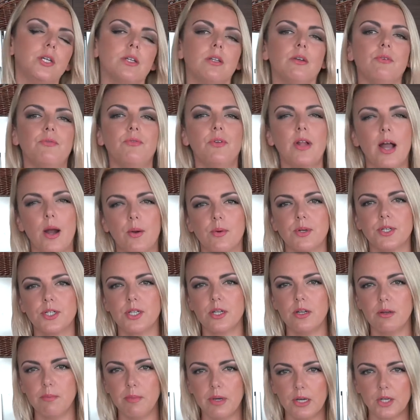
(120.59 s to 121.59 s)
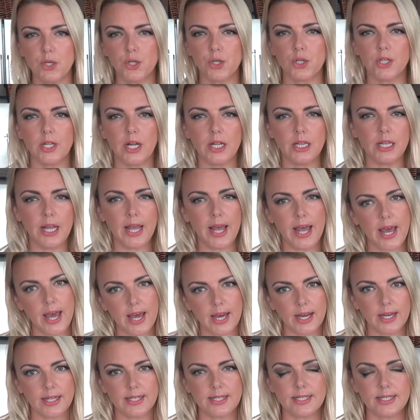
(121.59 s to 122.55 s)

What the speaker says: and the flour is going to make sure that the egg